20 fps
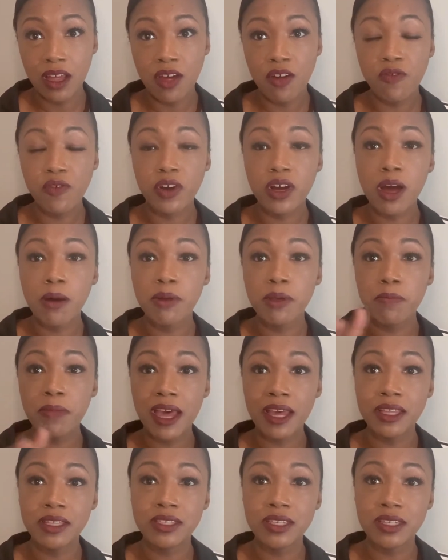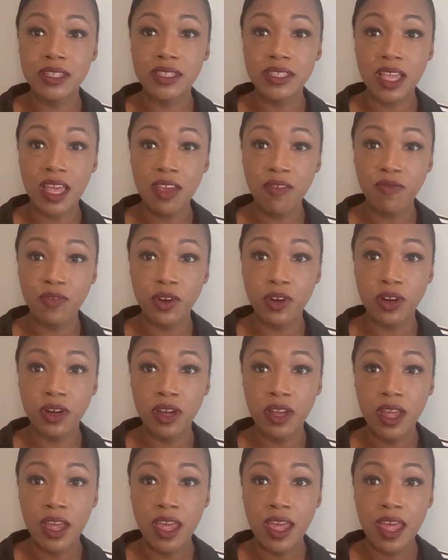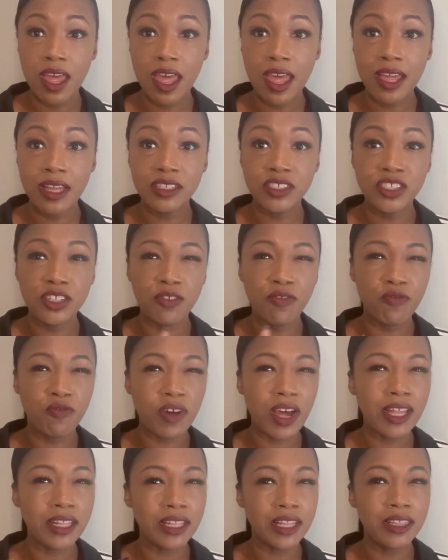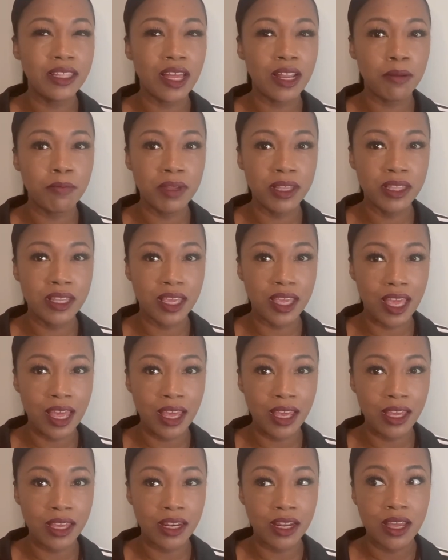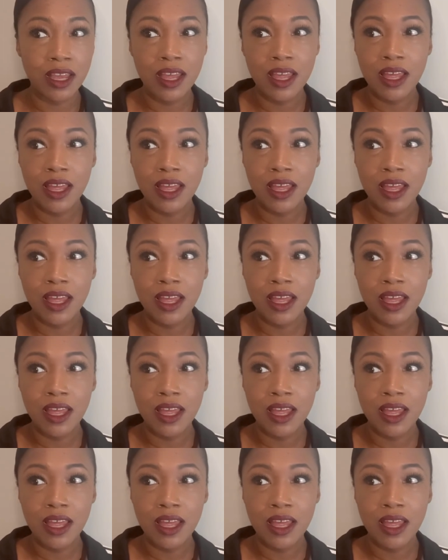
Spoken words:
for coming back into the cipher, and she finally let him in the gate,